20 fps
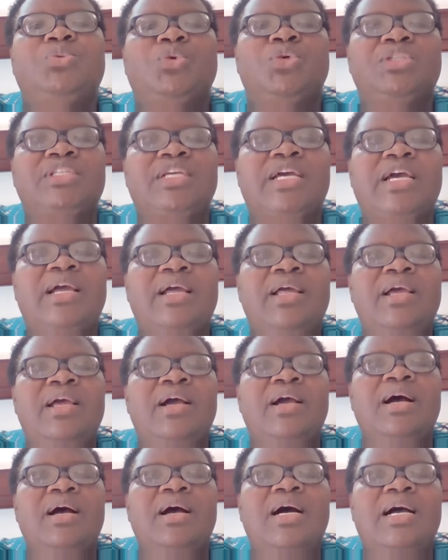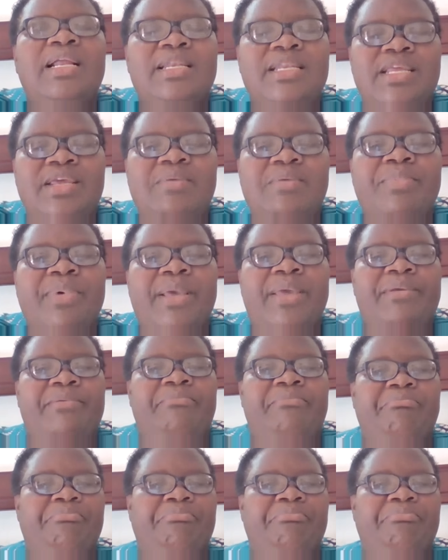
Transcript: water nearby.